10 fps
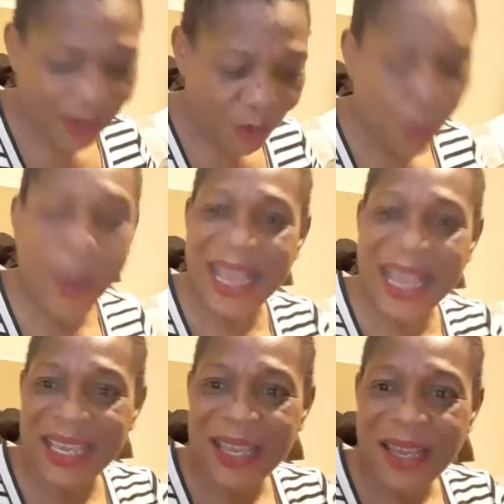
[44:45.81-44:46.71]

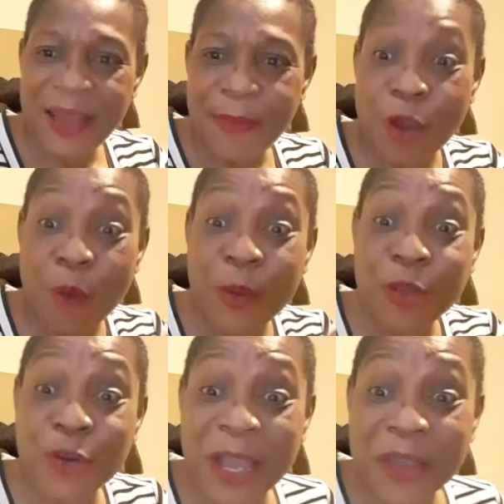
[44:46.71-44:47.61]
Why? Because when you
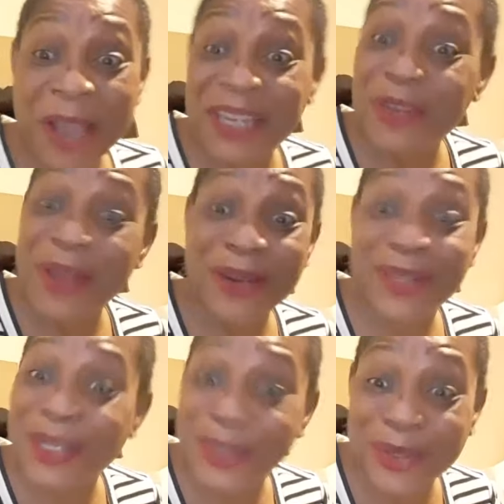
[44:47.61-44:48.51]
don't get your ID, you are not
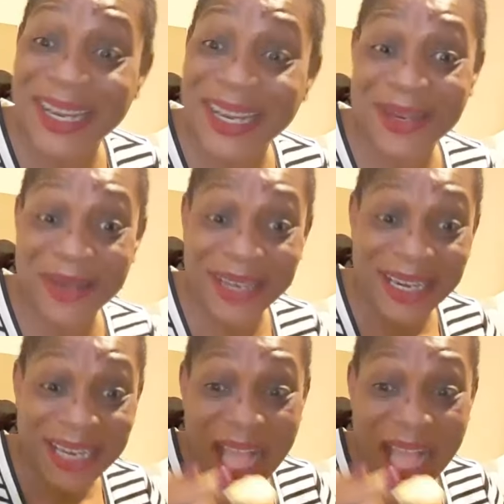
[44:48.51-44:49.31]
a true Sierra Leonean.